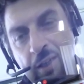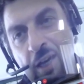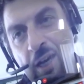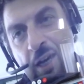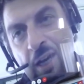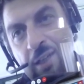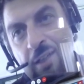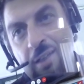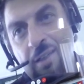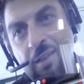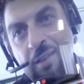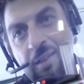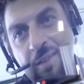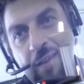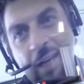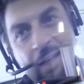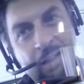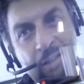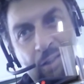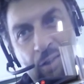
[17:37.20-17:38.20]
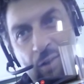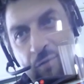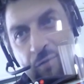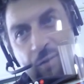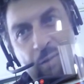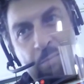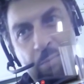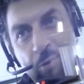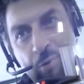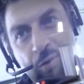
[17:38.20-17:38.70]
they are in the center
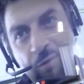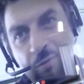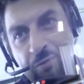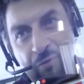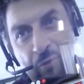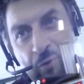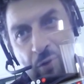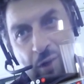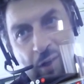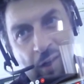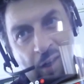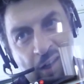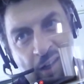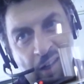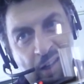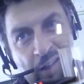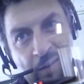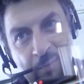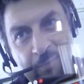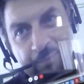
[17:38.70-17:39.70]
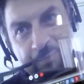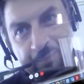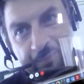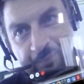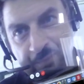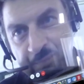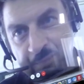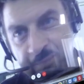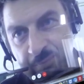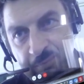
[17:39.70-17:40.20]
of a beautiful um,
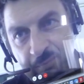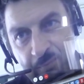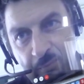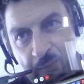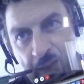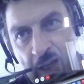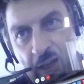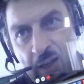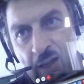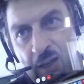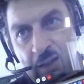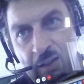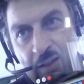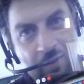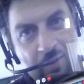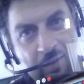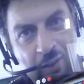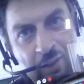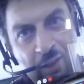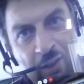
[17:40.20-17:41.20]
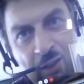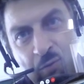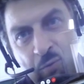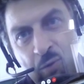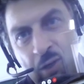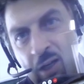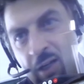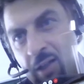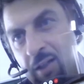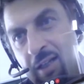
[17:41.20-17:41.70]
uh, city
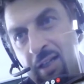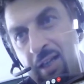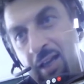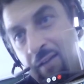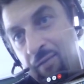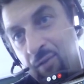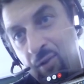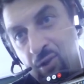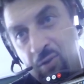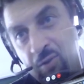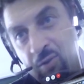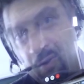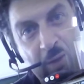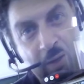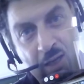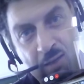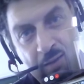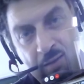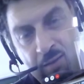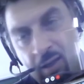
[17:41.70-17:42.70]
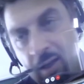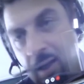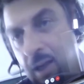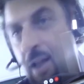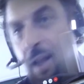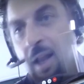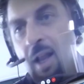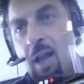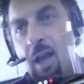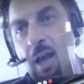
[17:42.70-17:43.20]
where they have no space uh,
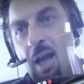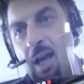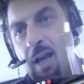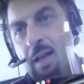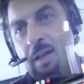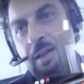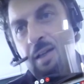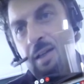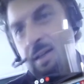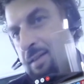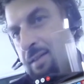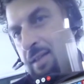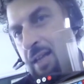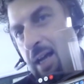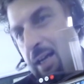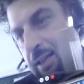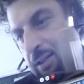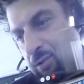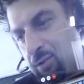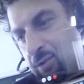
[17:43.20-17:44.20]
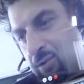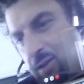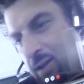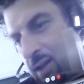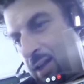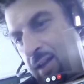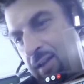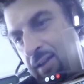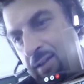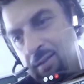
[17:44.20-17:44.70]
and they start to
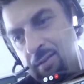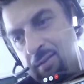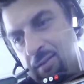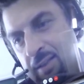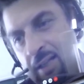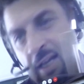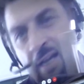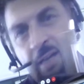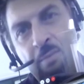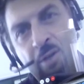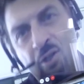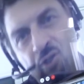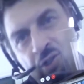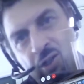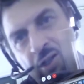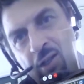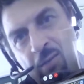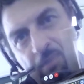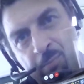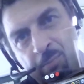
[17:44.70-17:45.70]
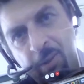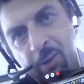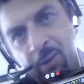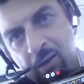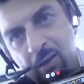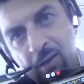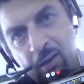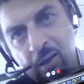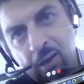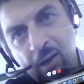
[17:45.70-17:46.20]
sell 10 machine
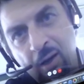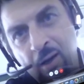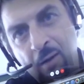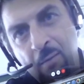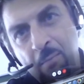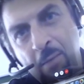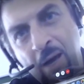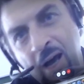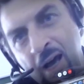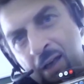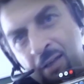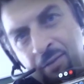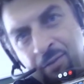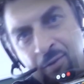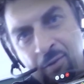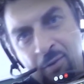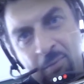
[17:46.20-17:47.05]
per uh, month